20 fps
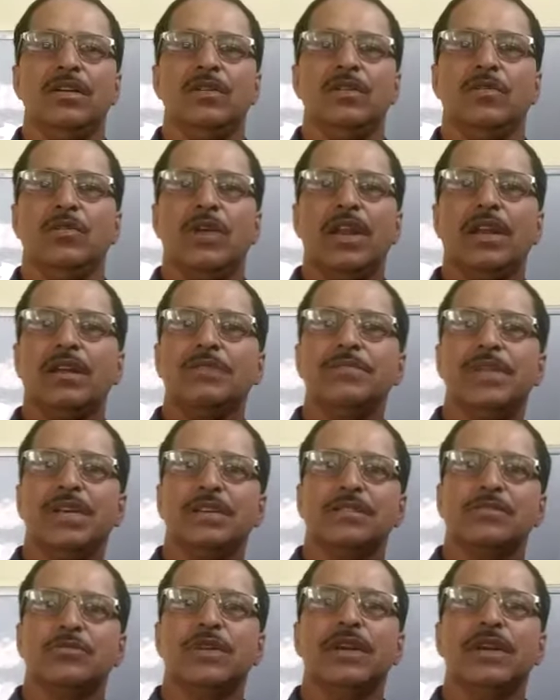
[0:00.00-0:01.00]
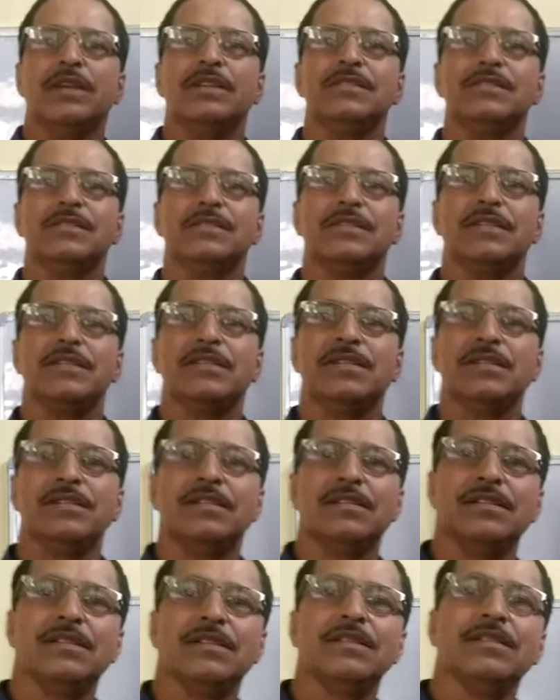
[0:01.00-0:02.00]
Welcome dear students,
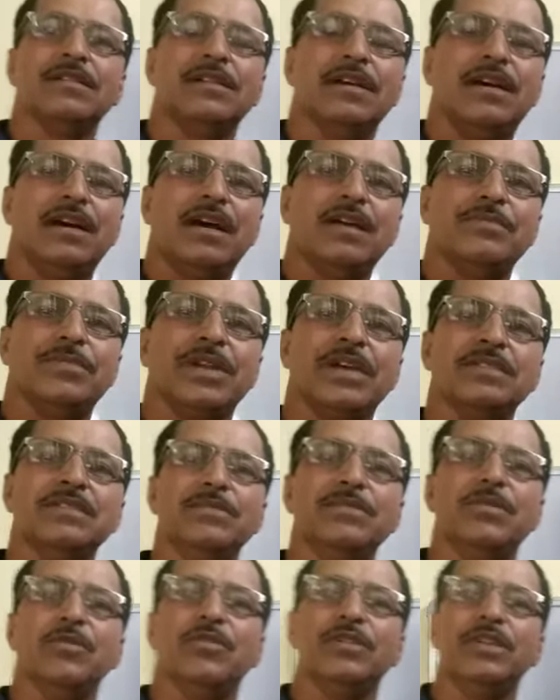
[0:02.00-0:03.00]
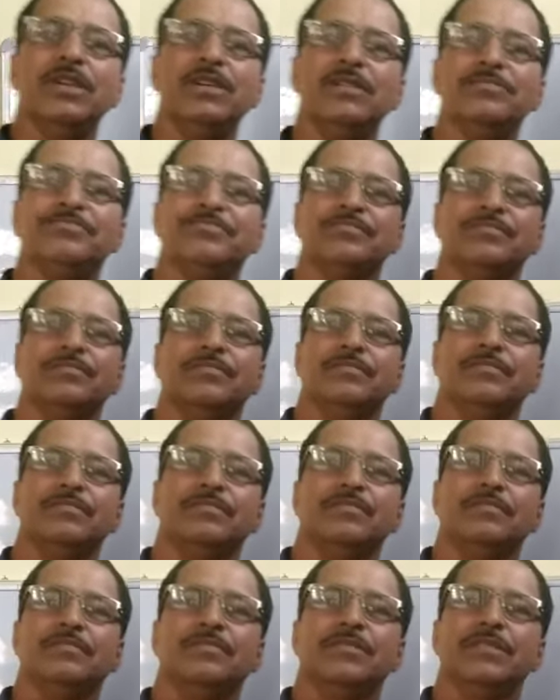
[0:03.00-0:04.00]
I am Rajiv Lohani.
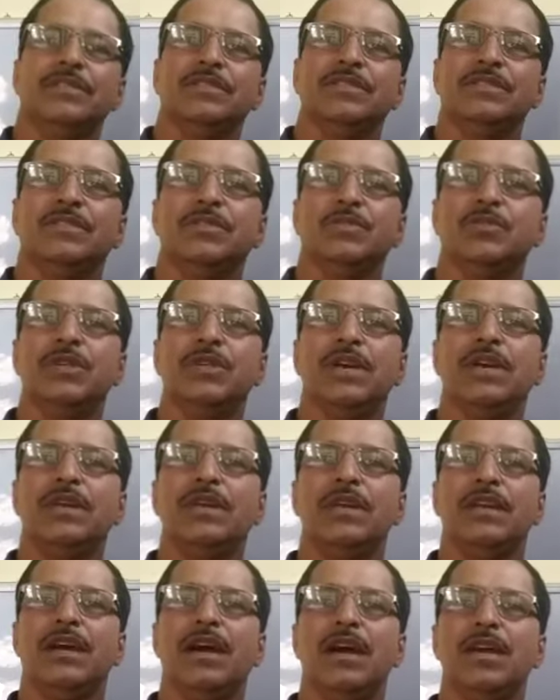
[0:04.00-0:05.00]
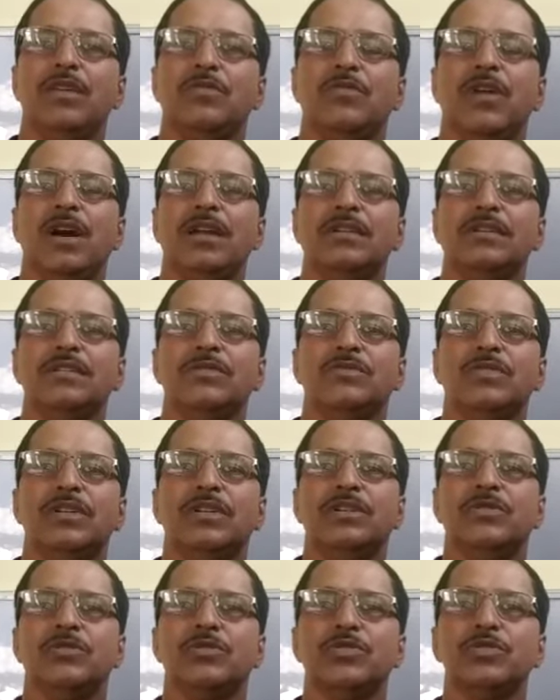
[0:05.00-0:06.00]
Today I want to
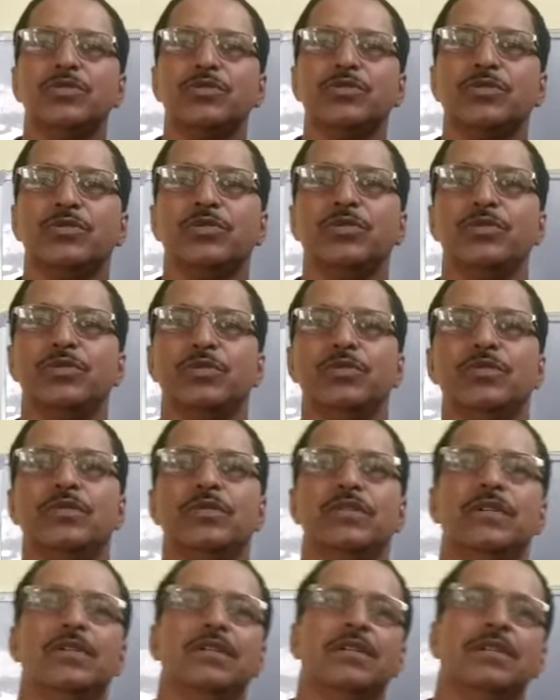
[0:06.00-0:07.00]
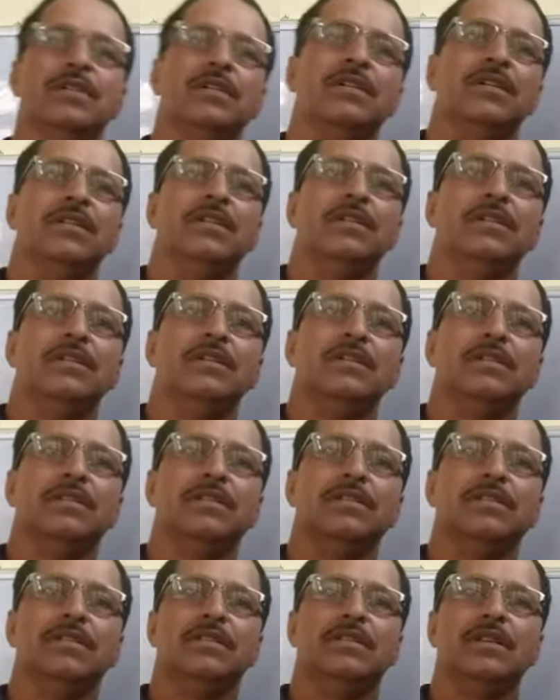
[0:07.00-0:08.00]
introduce to you
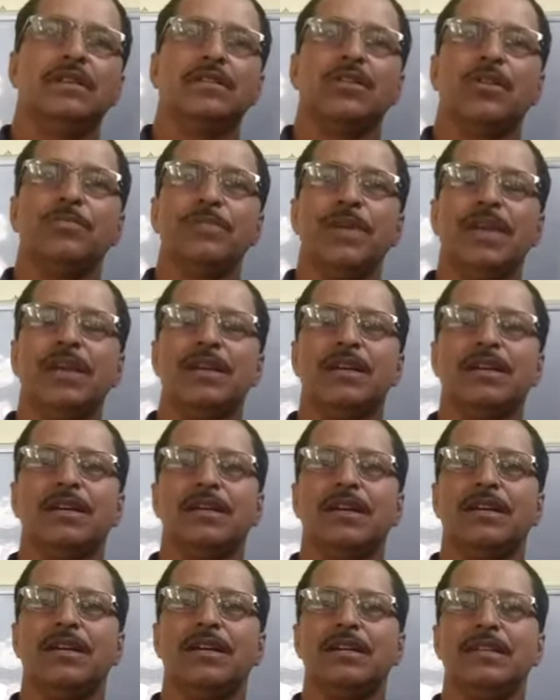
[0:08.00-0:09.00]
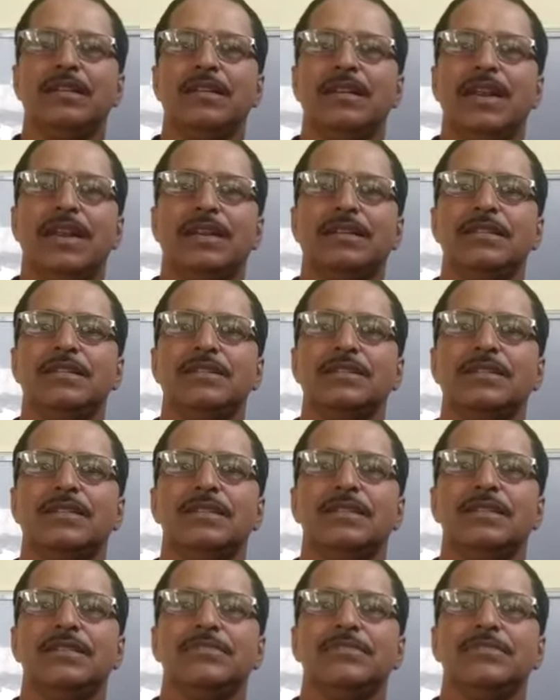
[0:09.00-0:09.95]
the topic current electricity.